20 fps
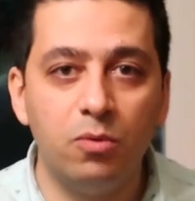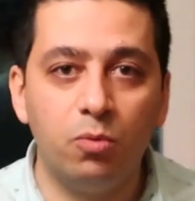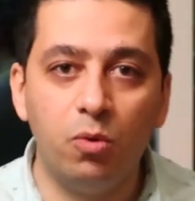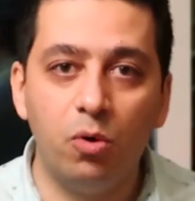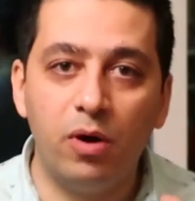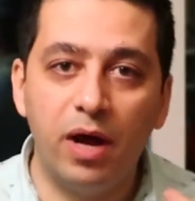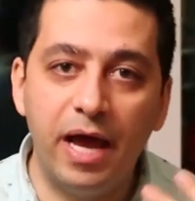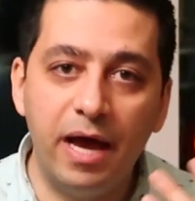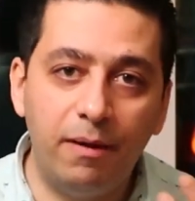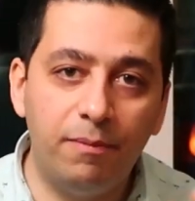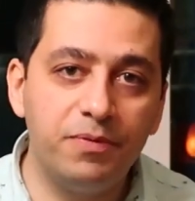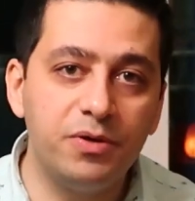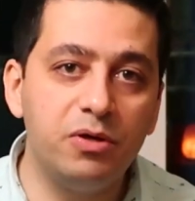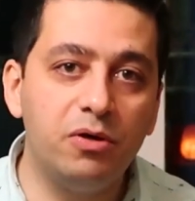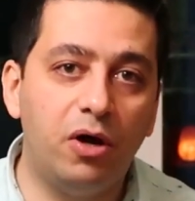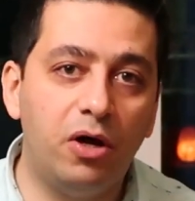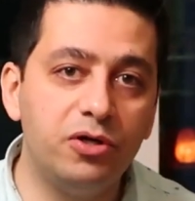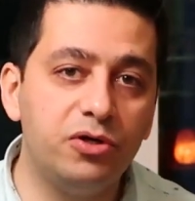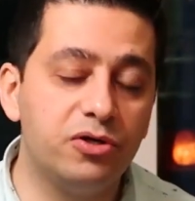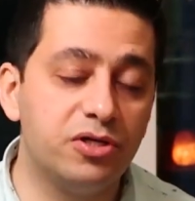will help
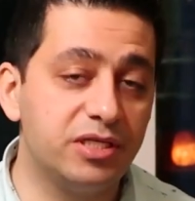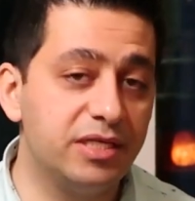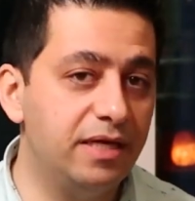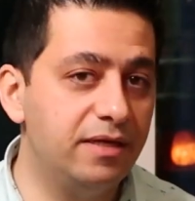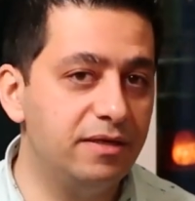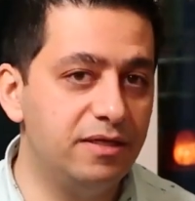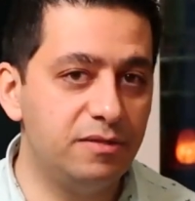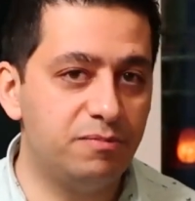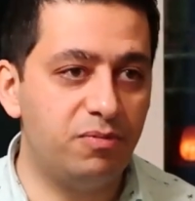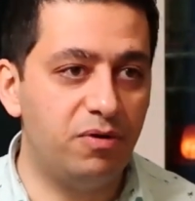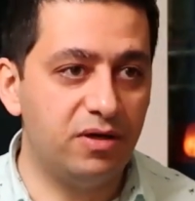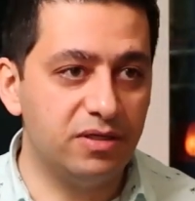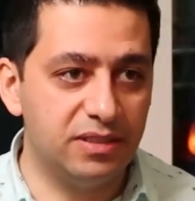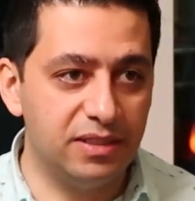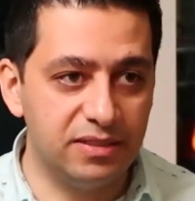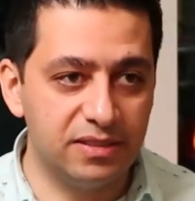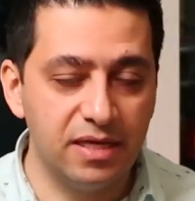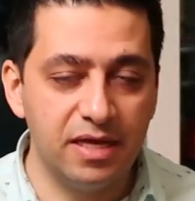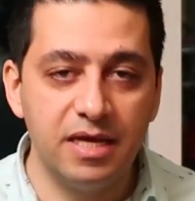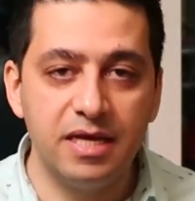you understand this
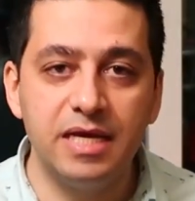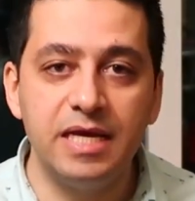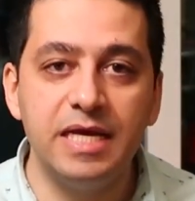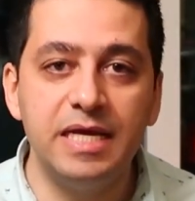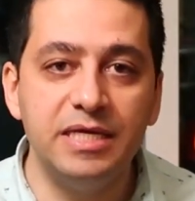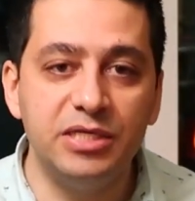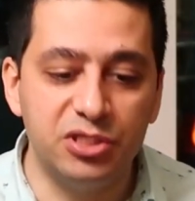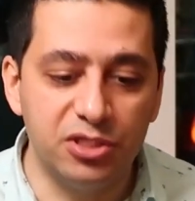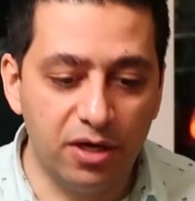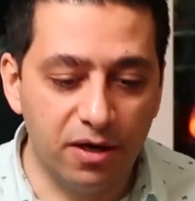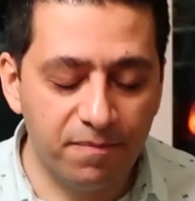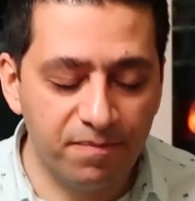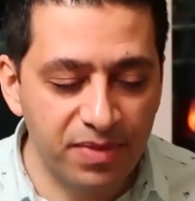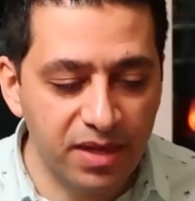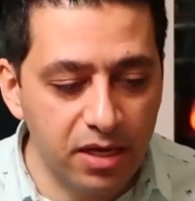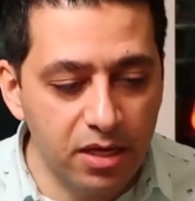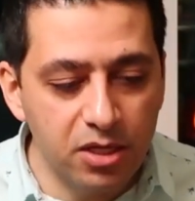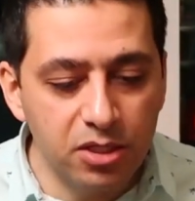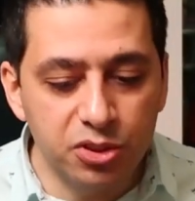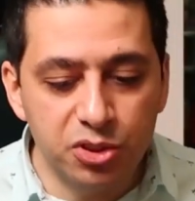process easier.
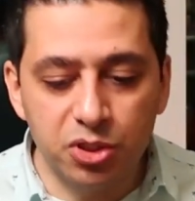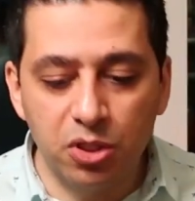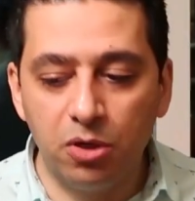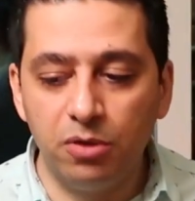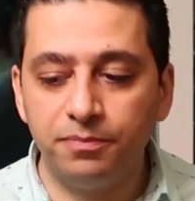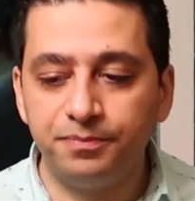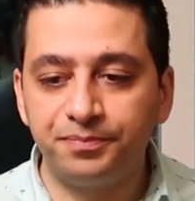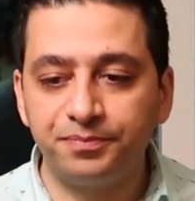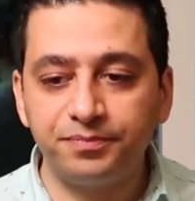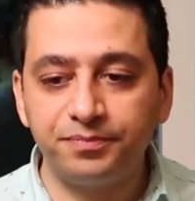So